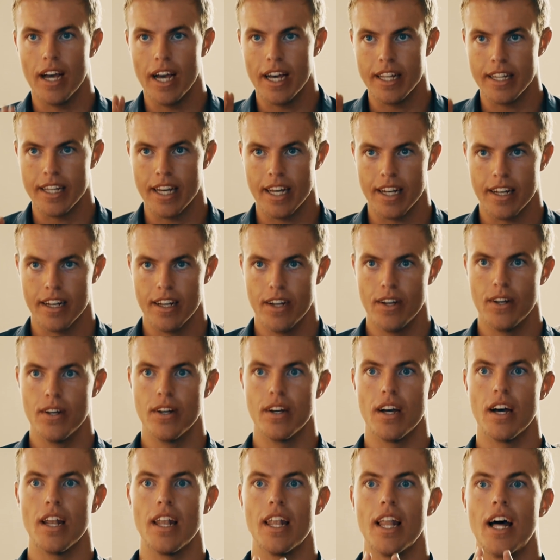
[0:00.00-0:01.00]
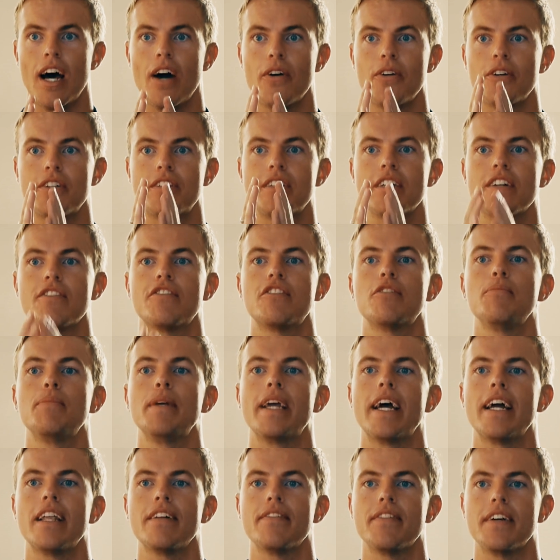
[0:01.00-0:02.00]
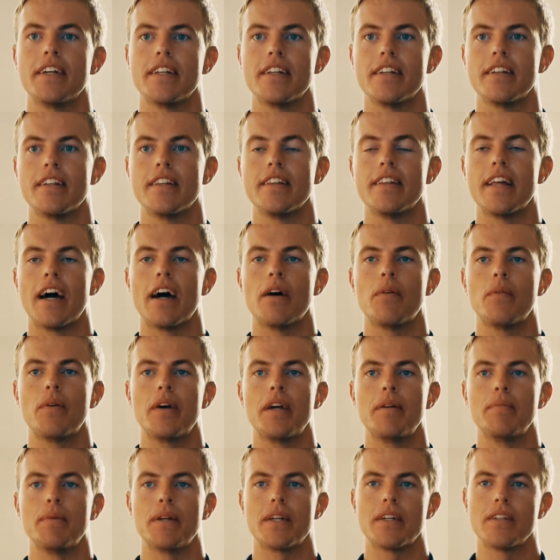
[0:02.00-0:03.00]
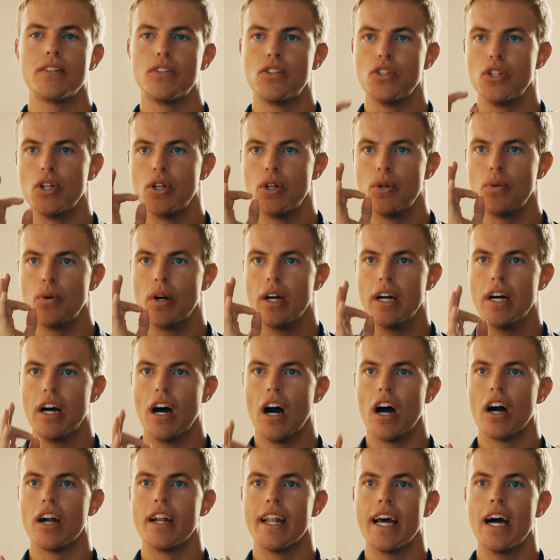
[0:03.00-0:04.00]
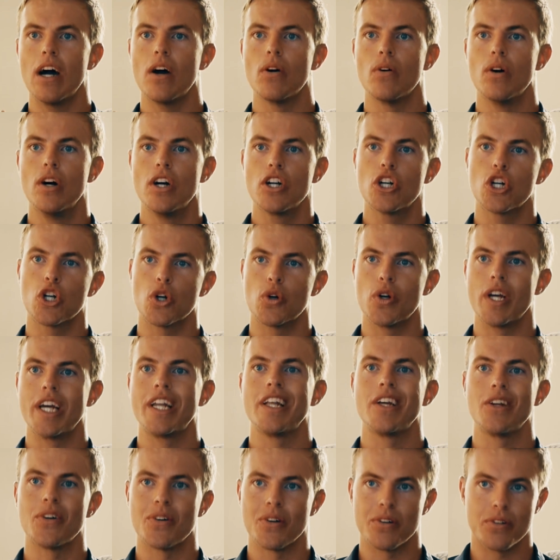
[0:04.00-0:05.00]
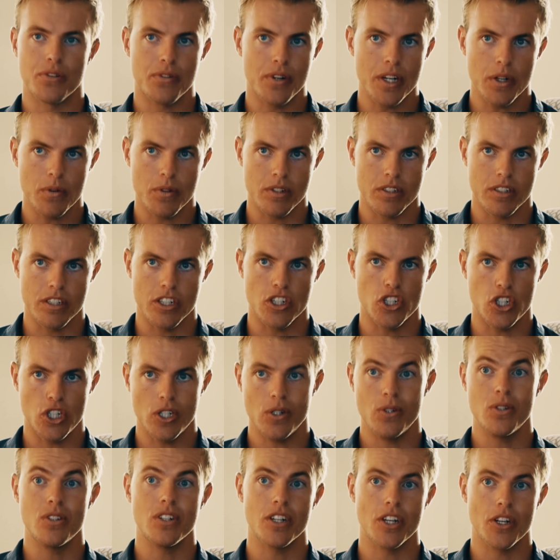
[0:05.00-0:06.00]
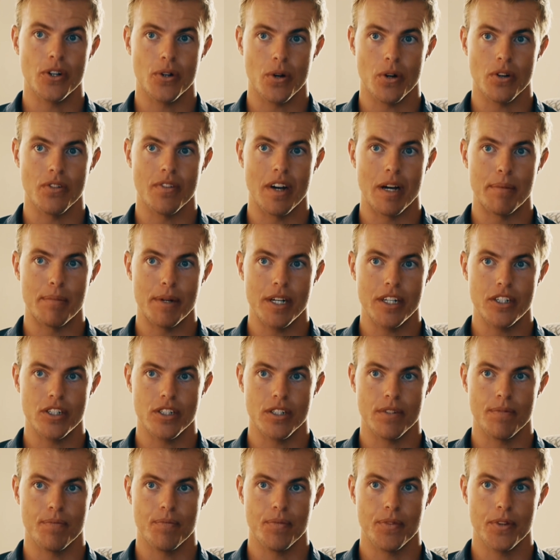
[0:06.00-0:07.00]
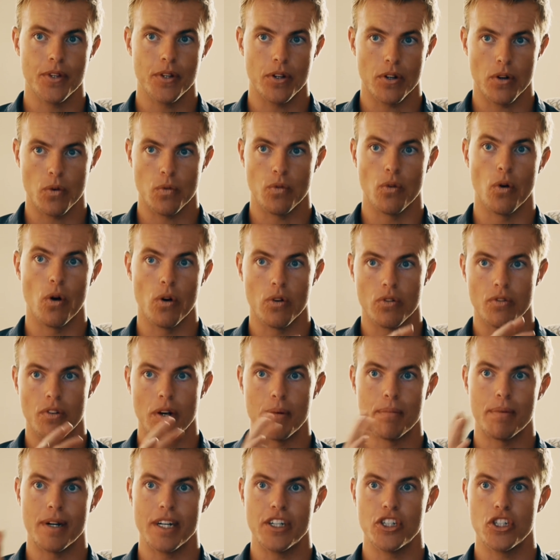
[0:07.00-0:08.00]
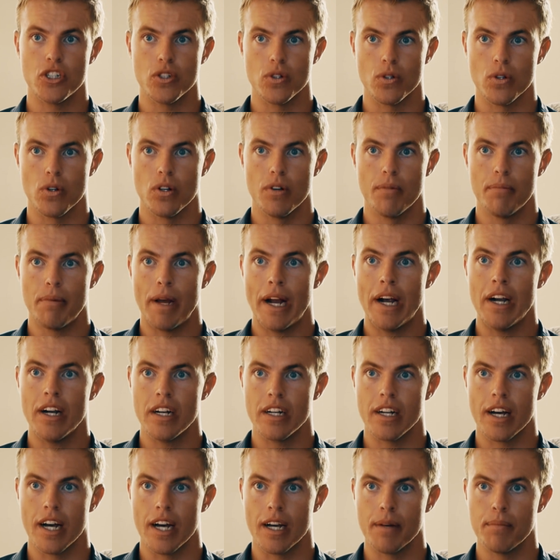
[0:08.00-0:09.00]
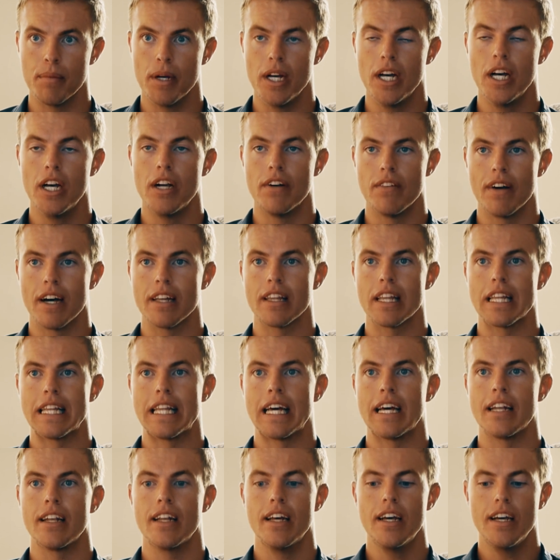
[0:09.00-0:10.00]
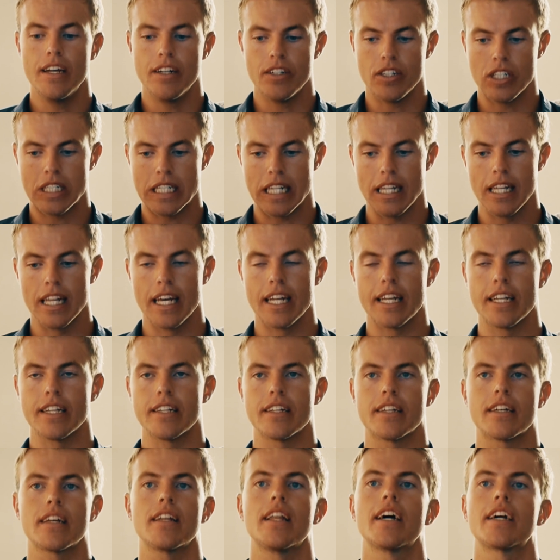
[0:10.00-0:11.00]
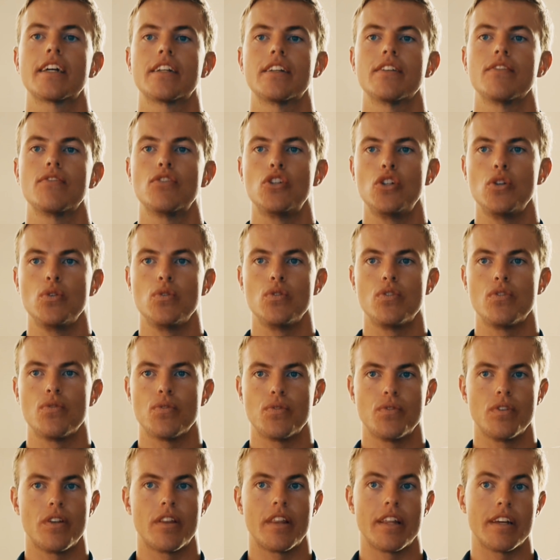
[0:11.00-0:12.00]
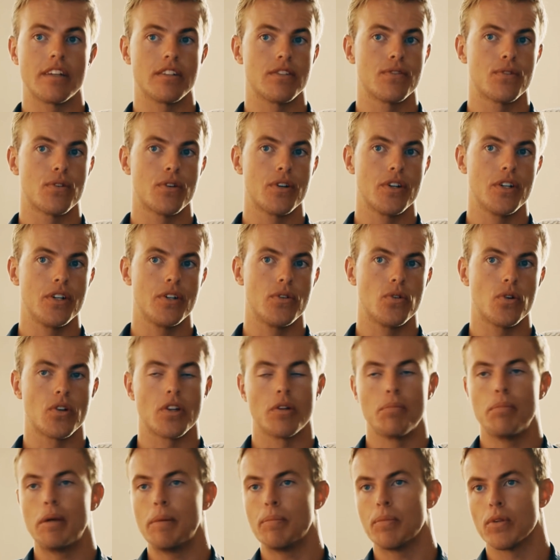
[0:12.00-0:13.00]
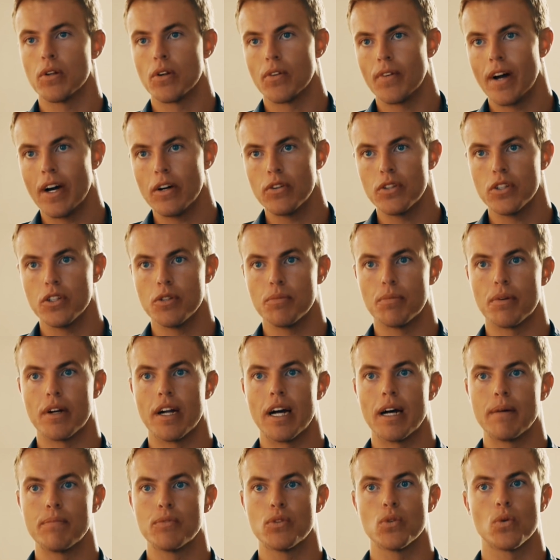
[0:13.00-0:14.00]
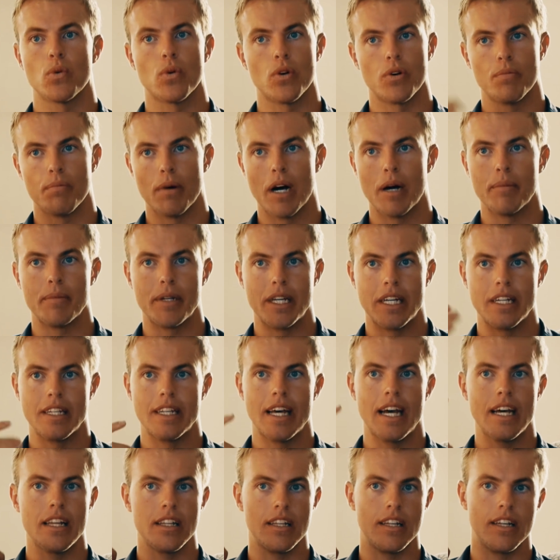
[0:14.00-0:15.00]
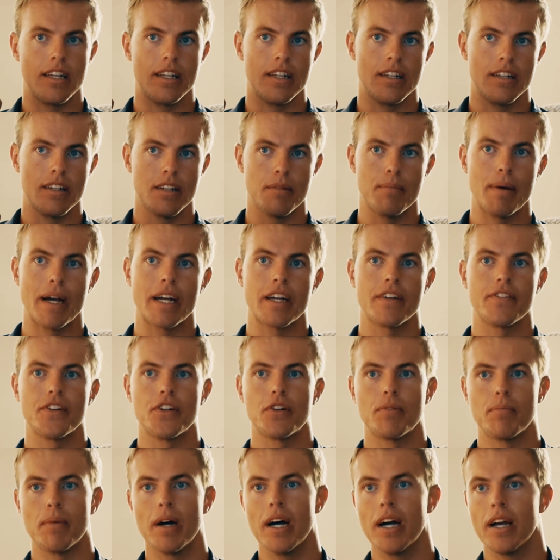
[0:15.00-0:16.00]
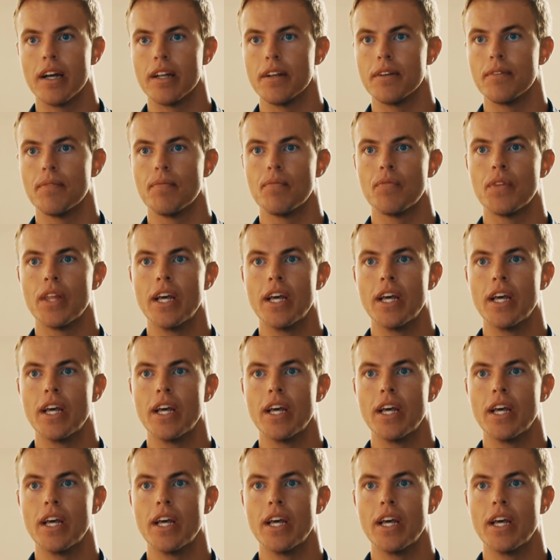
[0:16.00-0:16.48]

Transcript: And then allow yourself to be elevated in that way, because you are now creating your own frequency, choosing your own vibration, your own vibrational paradigm, rather than just letting the collective choose things for you, or the people around you perhaps, or mommy and daddy in the back of your mind.